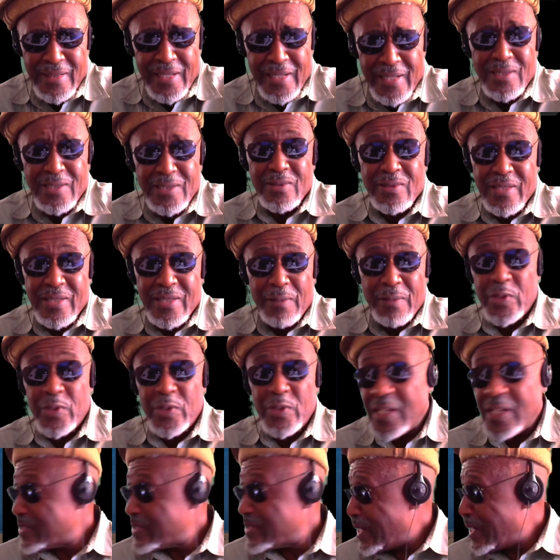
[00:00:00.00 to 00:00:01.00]
What they
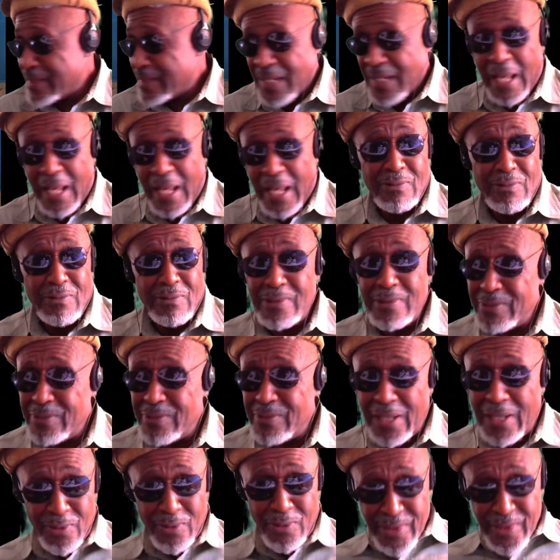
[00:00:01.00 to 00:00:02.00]
said is, I don't know. I know
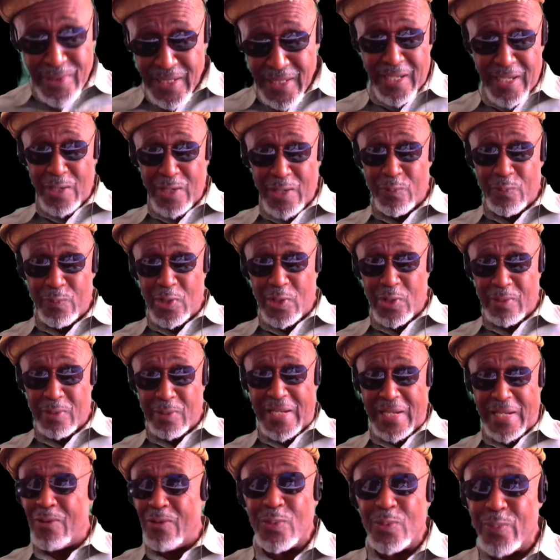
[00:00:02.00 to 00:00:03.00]
this can't work, but I don't
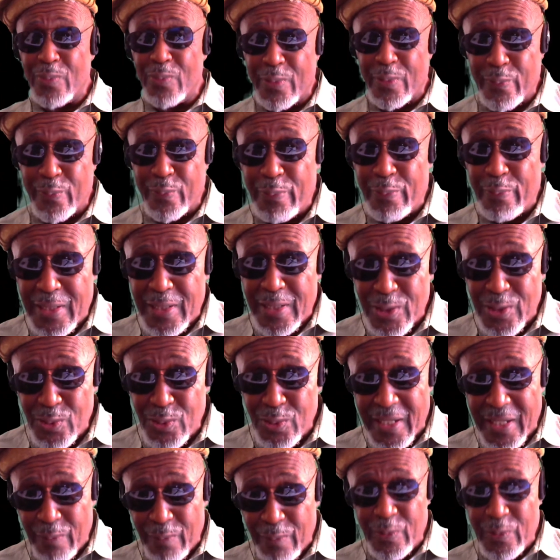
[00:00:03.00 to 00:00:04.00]
know what we can do that
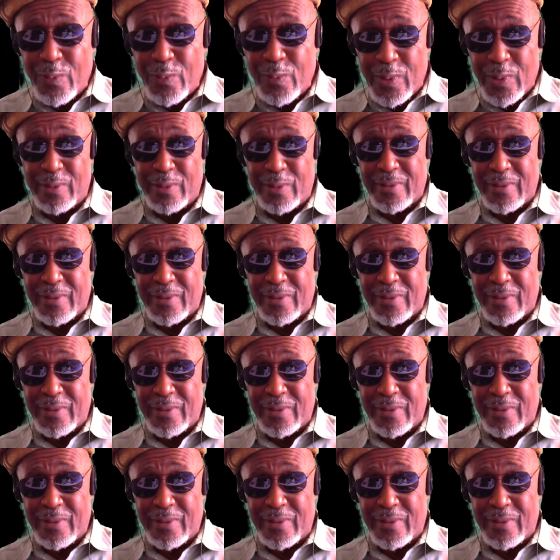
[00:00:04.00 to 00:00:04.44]
will work.